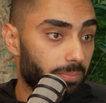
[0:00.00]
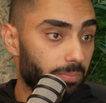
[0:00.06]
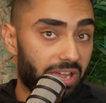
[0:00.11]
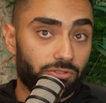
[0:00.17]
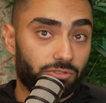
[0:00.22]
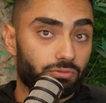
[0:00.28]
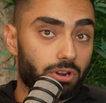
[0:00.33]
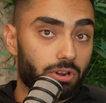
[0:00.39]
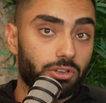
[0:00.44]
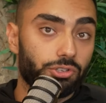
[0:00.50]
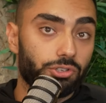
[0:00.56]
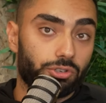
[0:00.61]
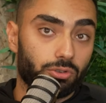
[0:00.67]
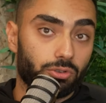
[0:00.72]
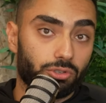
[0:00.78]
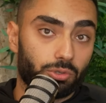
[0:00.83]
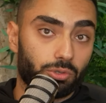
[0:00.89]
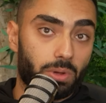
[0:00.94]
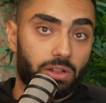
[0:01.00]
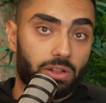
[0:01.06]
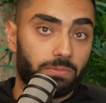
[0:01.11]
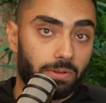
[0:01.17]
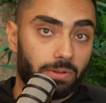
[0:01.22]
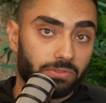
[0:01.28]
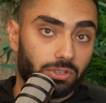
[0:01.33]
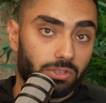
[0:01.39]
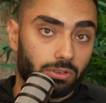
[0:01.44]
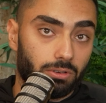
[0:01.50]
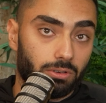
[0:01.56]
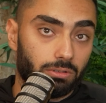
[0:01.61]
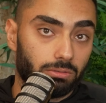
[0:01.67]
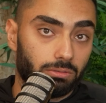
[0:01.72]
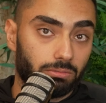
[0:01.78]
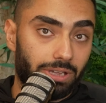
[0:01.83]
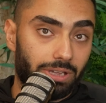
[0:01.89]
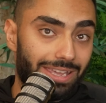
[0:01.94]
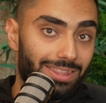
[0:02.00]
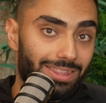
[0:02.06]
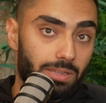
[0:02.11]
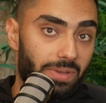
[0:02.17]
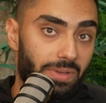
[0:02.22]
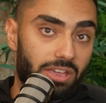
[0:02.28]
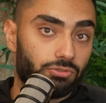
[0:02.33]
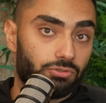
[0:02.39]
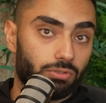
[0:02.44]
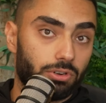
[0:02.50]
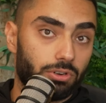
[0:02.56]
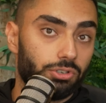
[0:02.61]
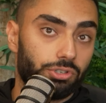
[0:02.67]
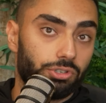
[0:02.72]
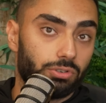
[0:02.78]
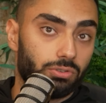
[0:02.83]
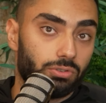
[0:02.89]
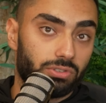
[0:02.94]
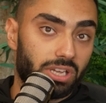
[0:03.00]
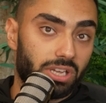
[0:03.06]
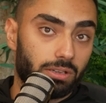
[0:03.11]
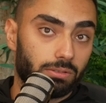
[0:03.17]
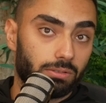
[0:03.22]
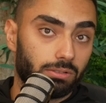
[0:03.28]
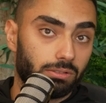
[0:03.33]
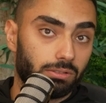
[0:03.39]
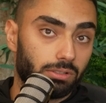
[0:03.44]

the best running shoes 12 months ago ain't the best running shoes now.